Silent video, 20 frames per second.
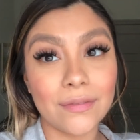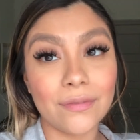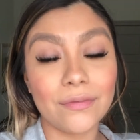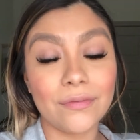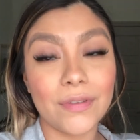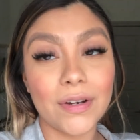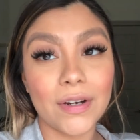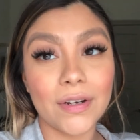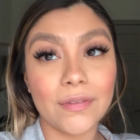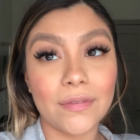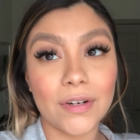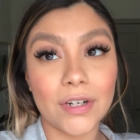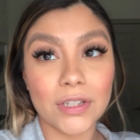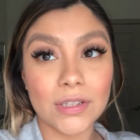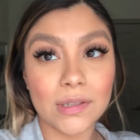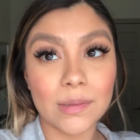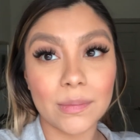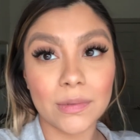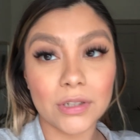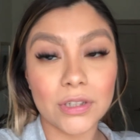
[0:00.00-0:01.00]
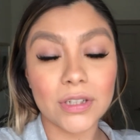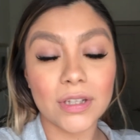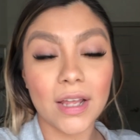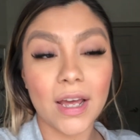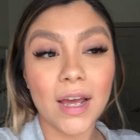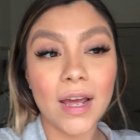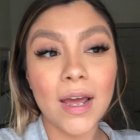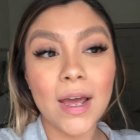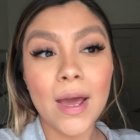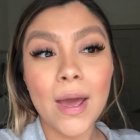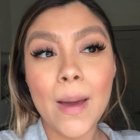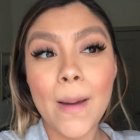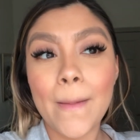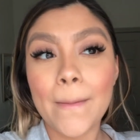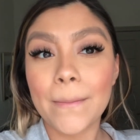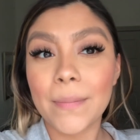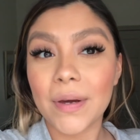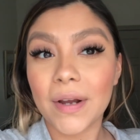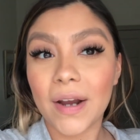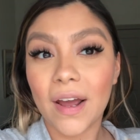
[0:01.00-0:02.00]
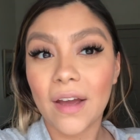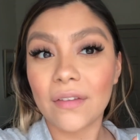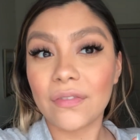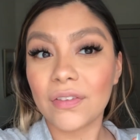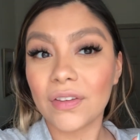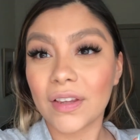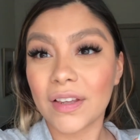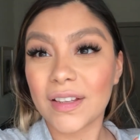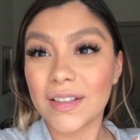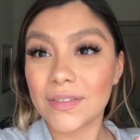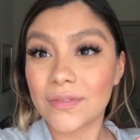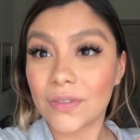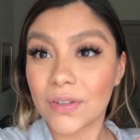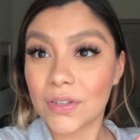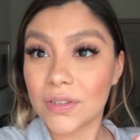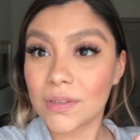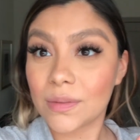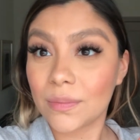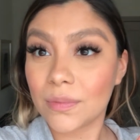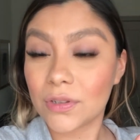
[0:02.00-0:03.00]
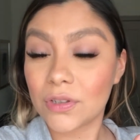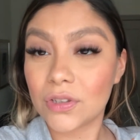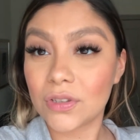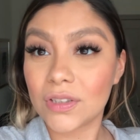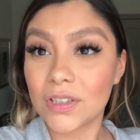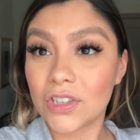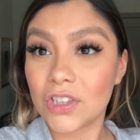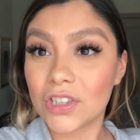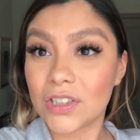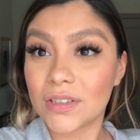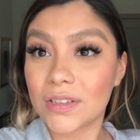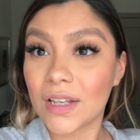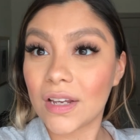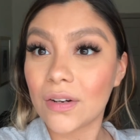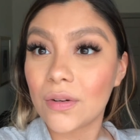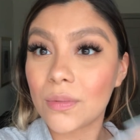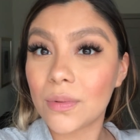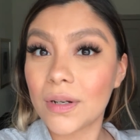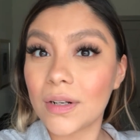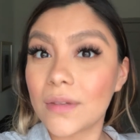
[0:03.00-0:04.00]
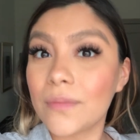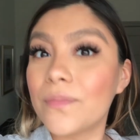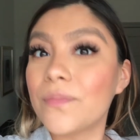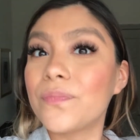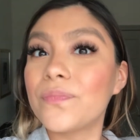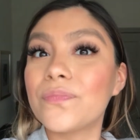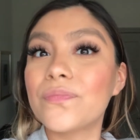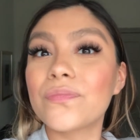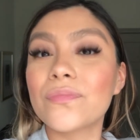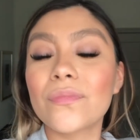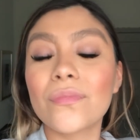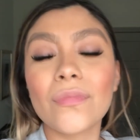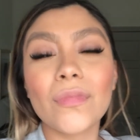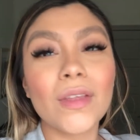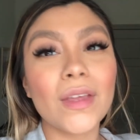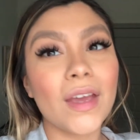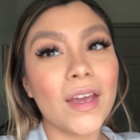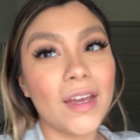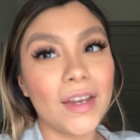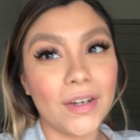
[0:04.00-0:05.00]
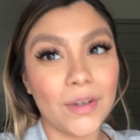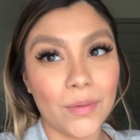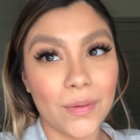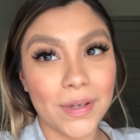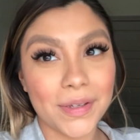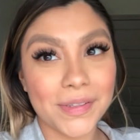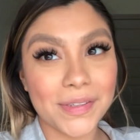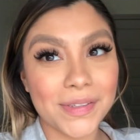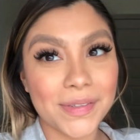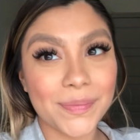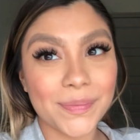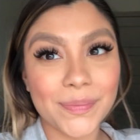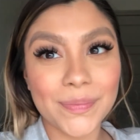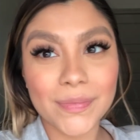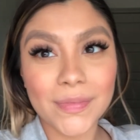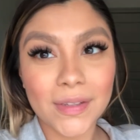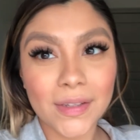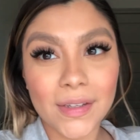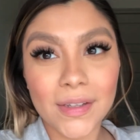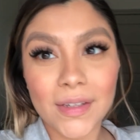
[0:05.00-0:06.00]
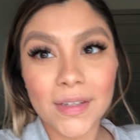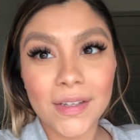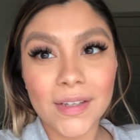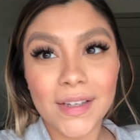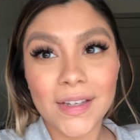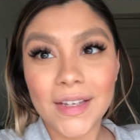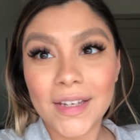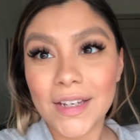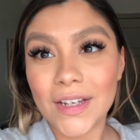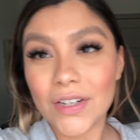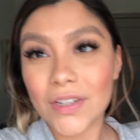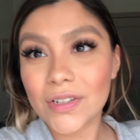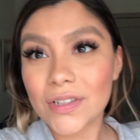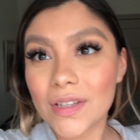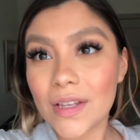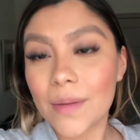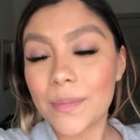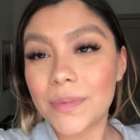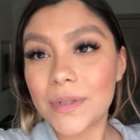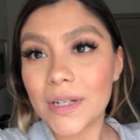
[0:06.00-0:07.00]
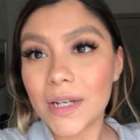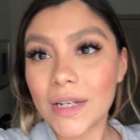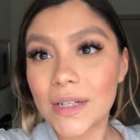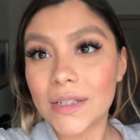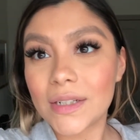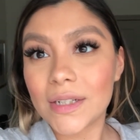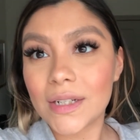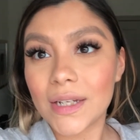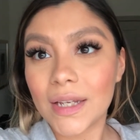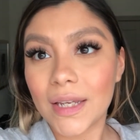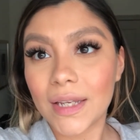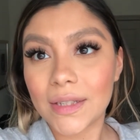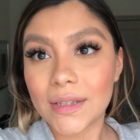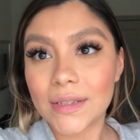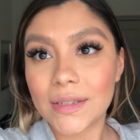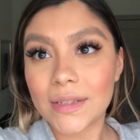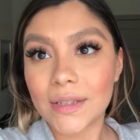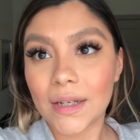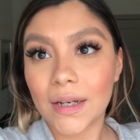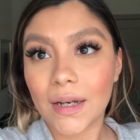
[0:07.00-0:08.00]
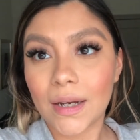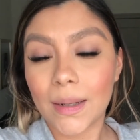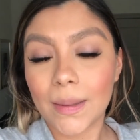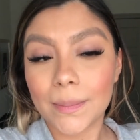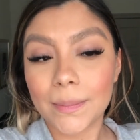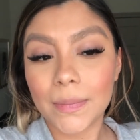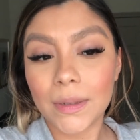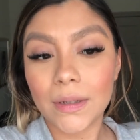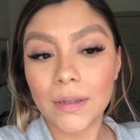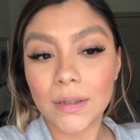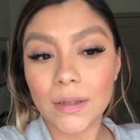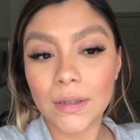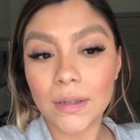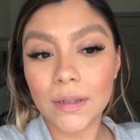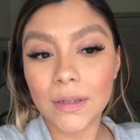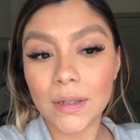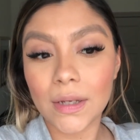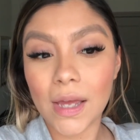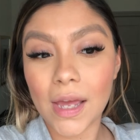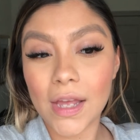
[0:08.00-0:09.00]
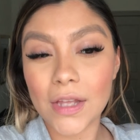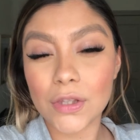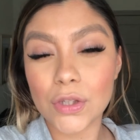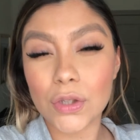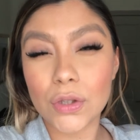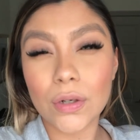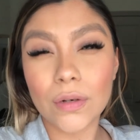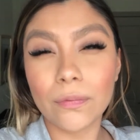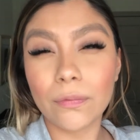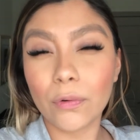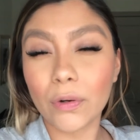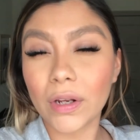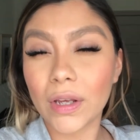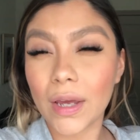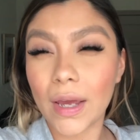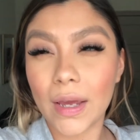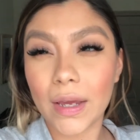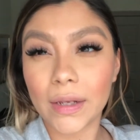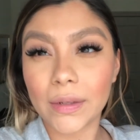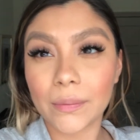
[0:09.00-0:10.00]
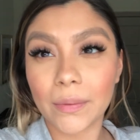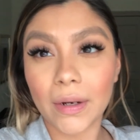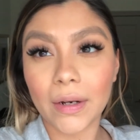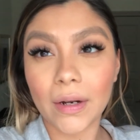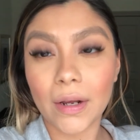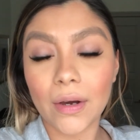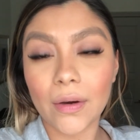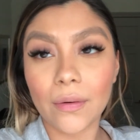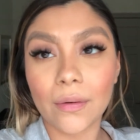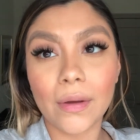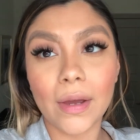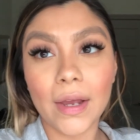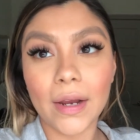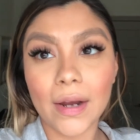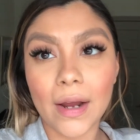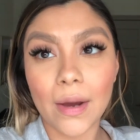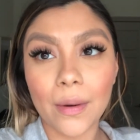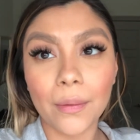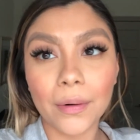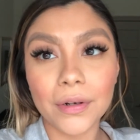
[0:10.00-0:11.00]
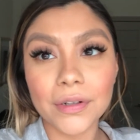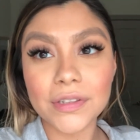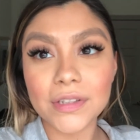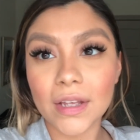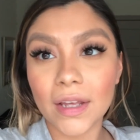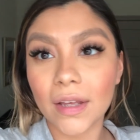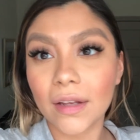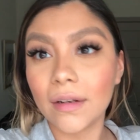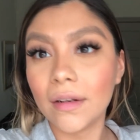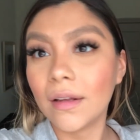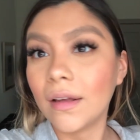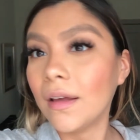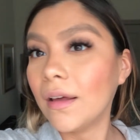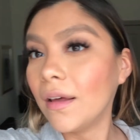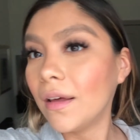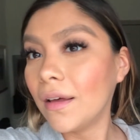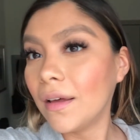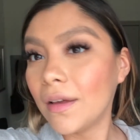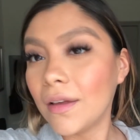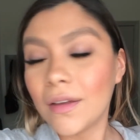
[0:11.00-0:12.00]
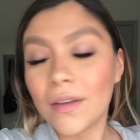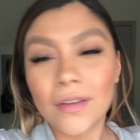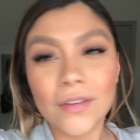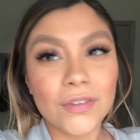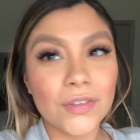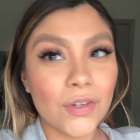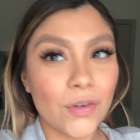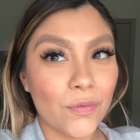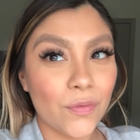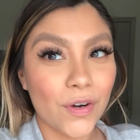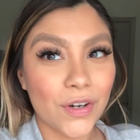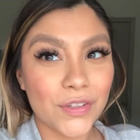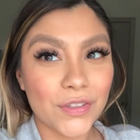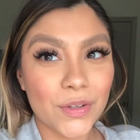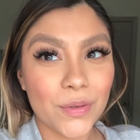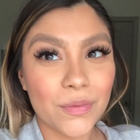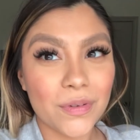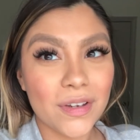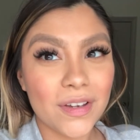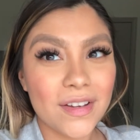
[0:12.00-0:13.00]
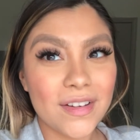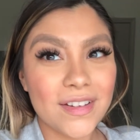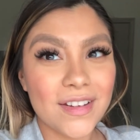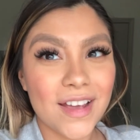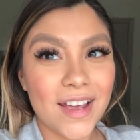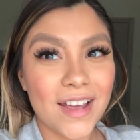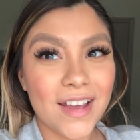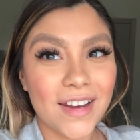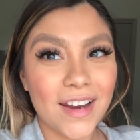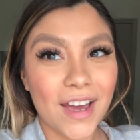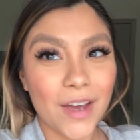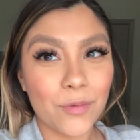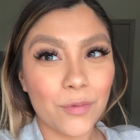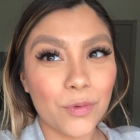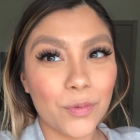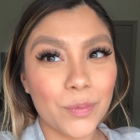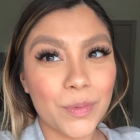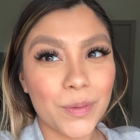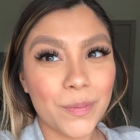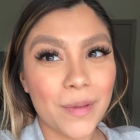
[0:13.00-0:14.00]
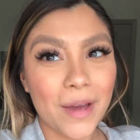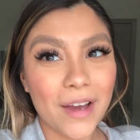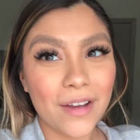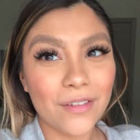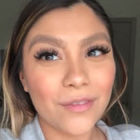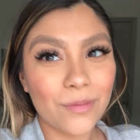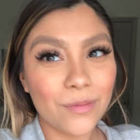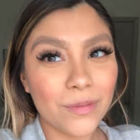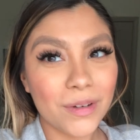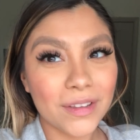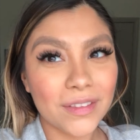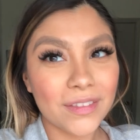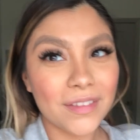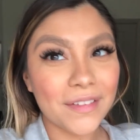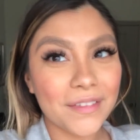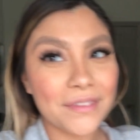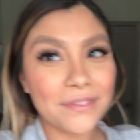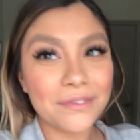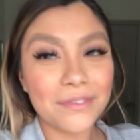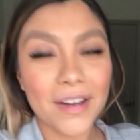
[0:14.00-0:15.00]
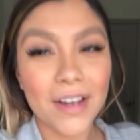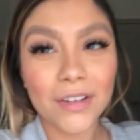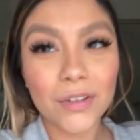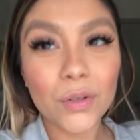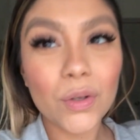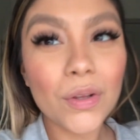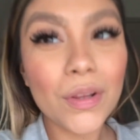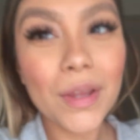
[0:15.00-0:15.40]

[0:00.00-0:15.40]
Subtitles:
very, very similar to that, but I feel like it's very similar to the Shiseido one. Anyways, here's the update. It's 3:48 right now, 8 hours in. So far so good, and I will be back with the final